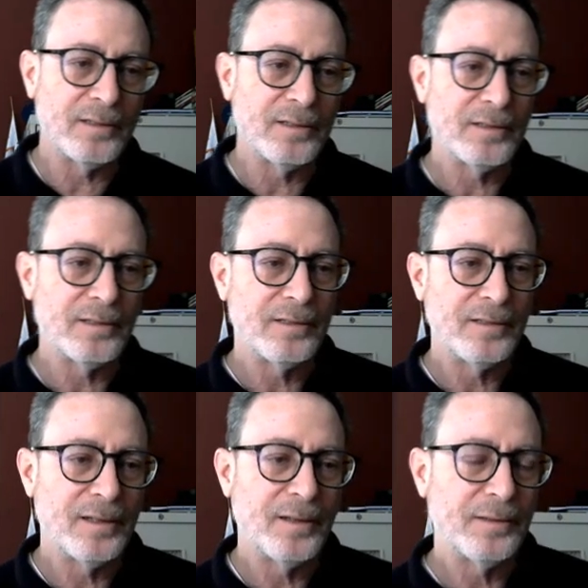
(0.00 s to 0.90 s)

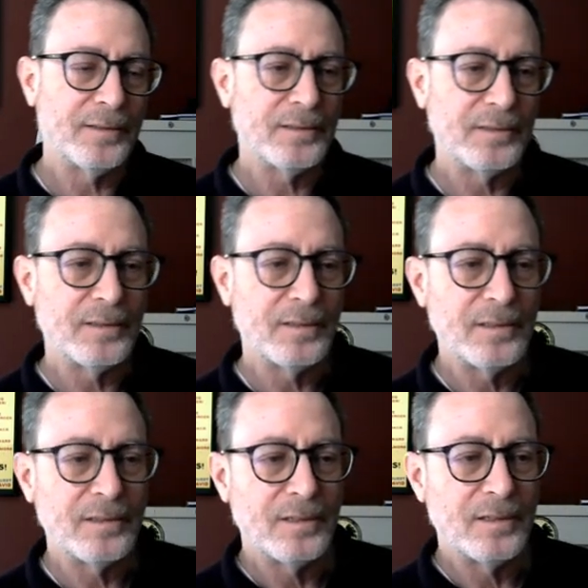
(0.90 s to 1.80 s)

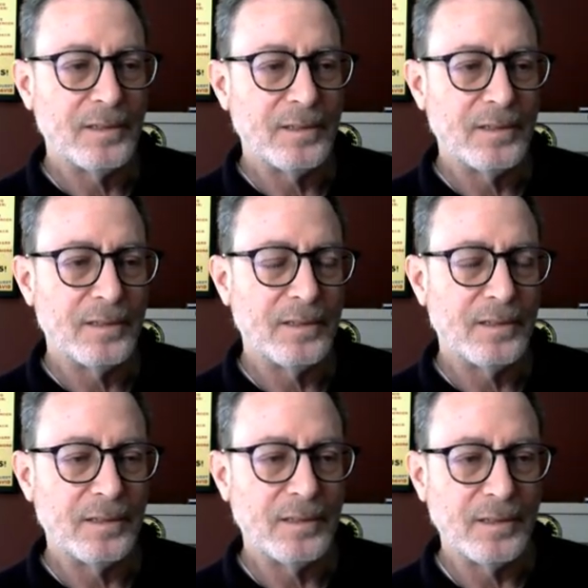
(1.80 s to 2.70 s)

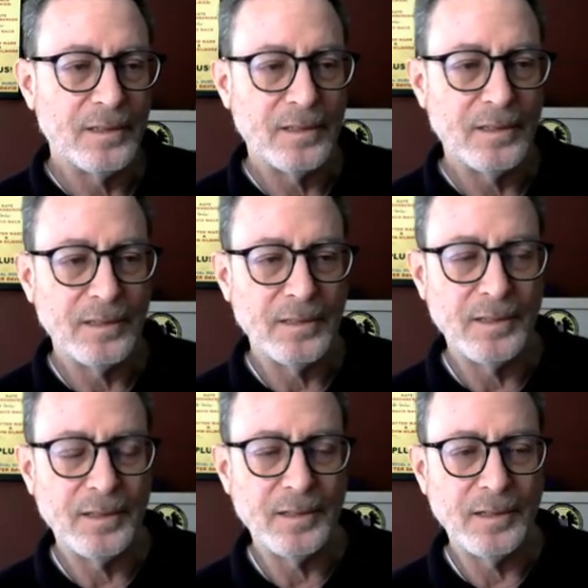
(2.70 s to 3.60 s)

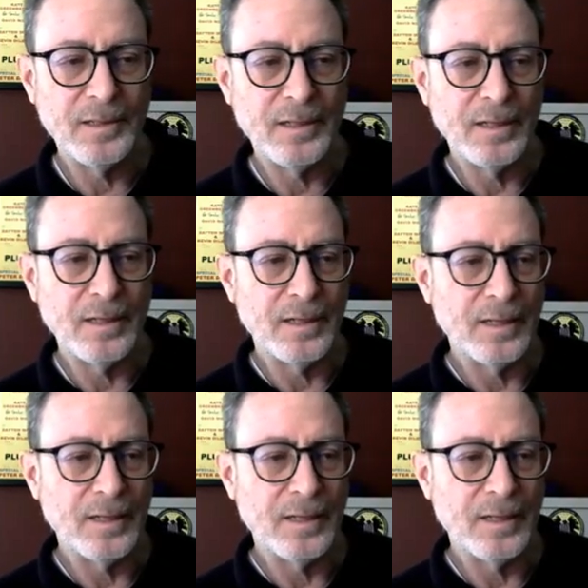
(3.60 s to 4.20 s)
No words are spoken by the person on screen.